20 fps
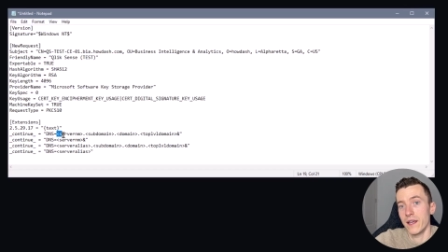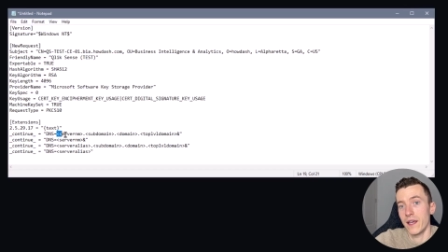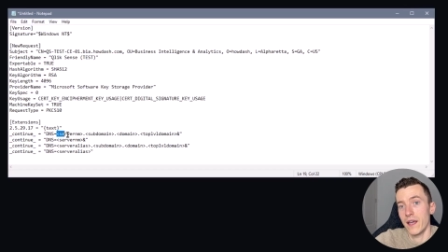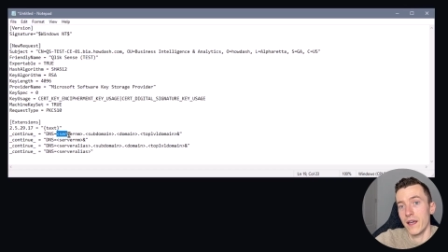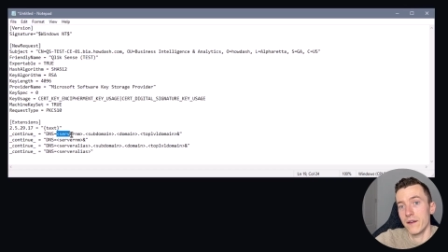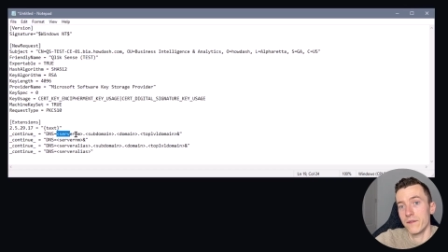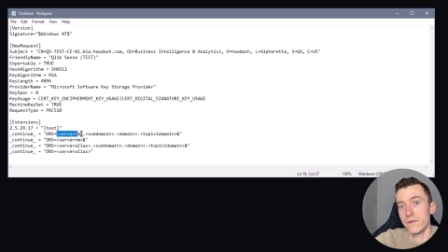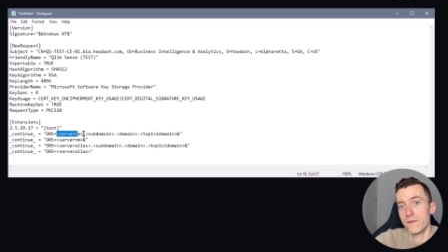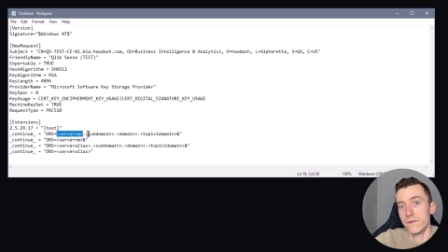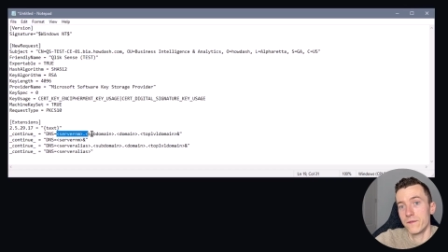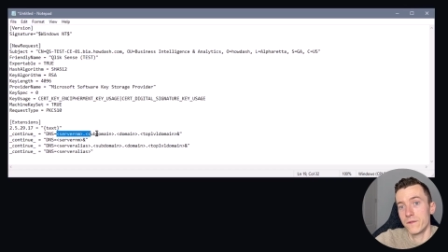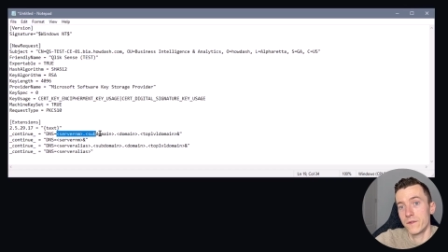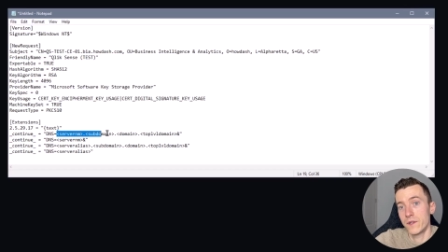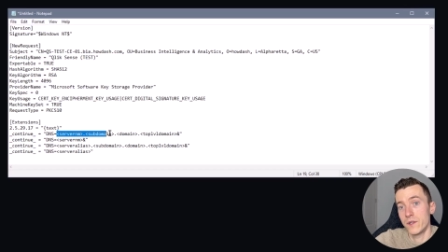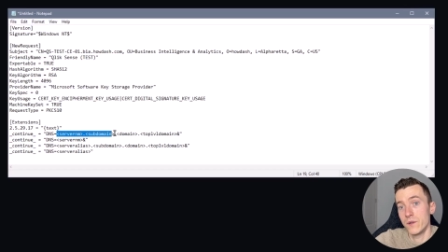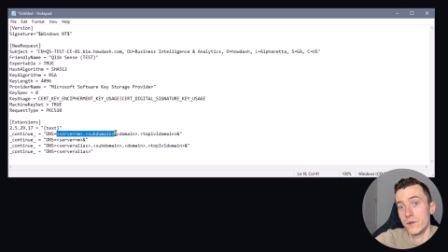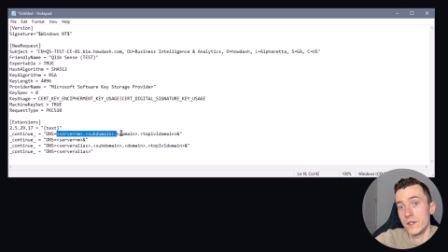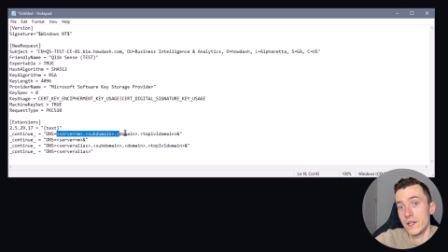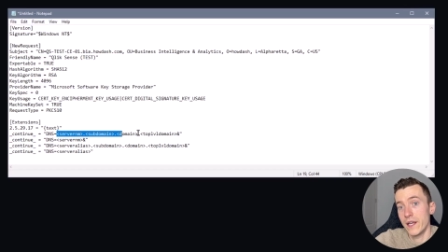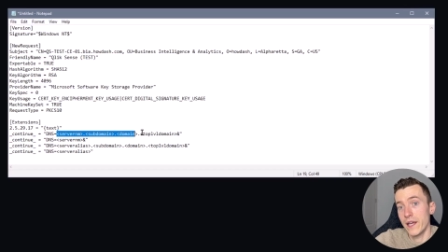
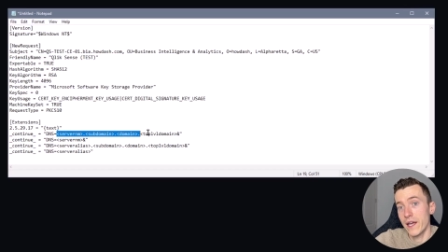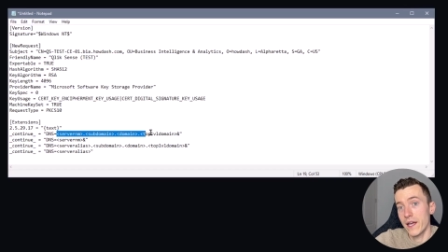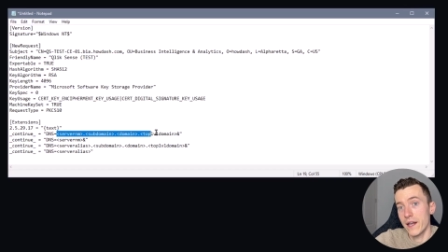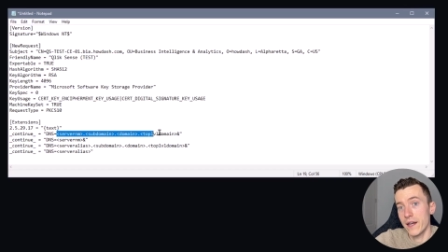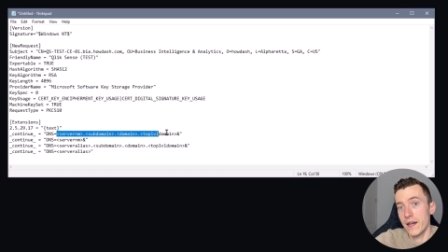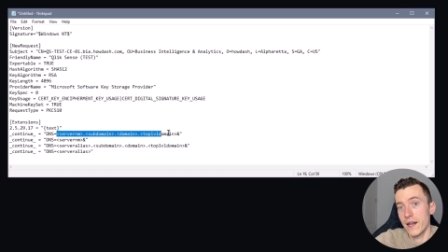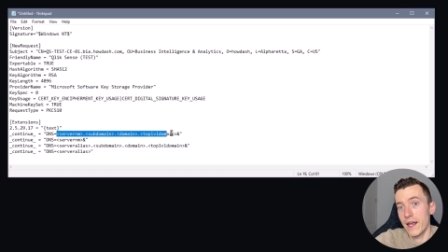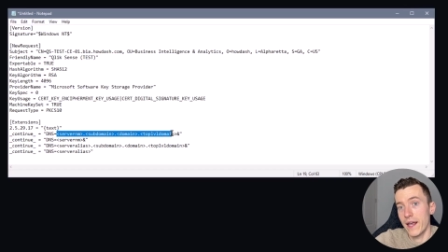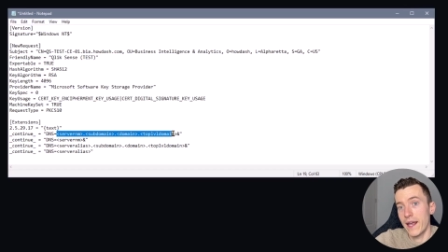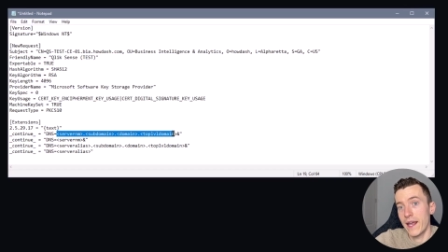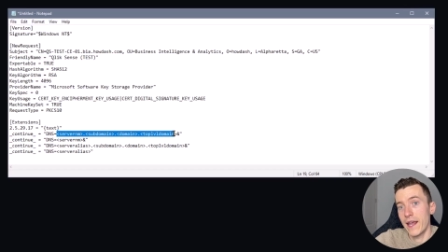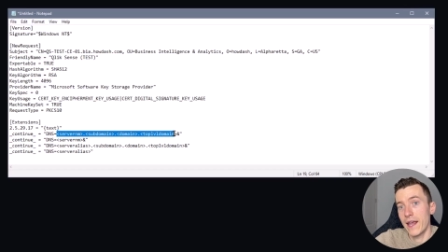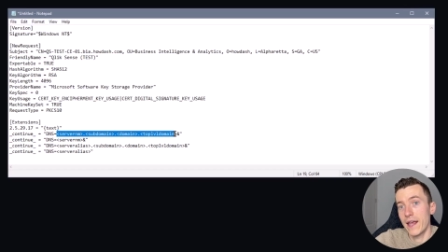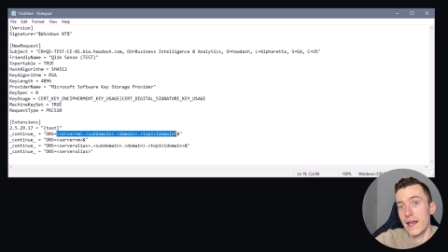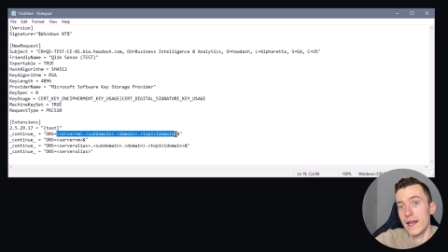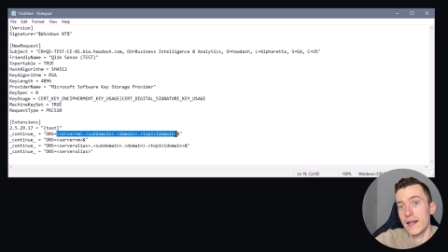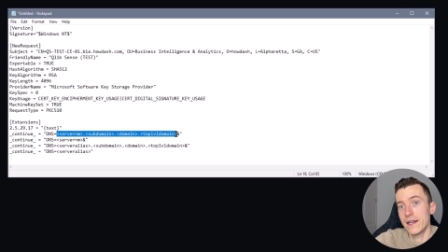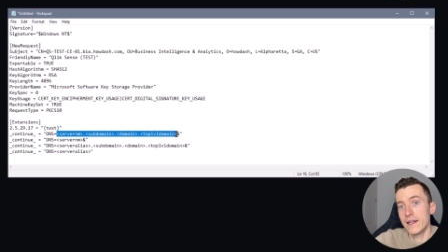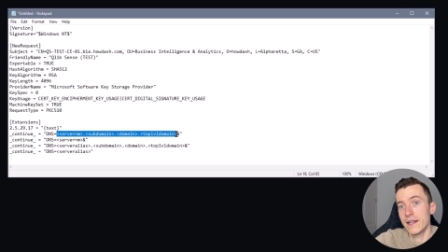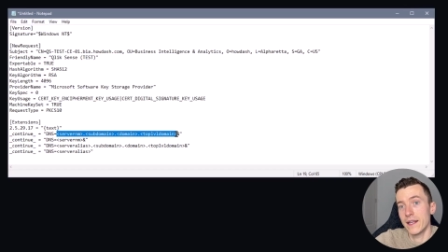FQDN
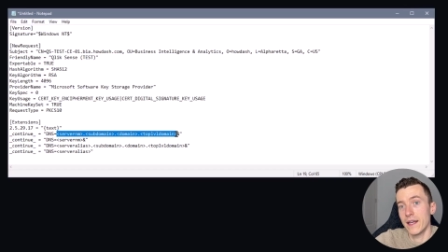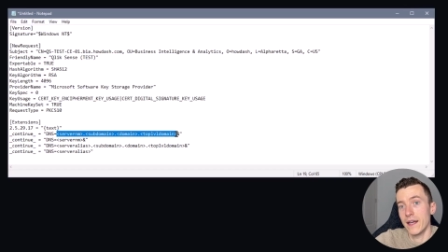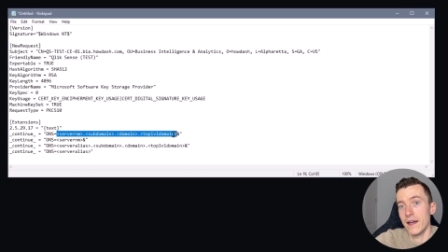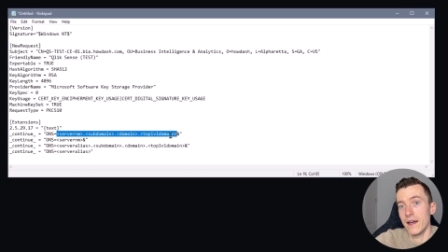and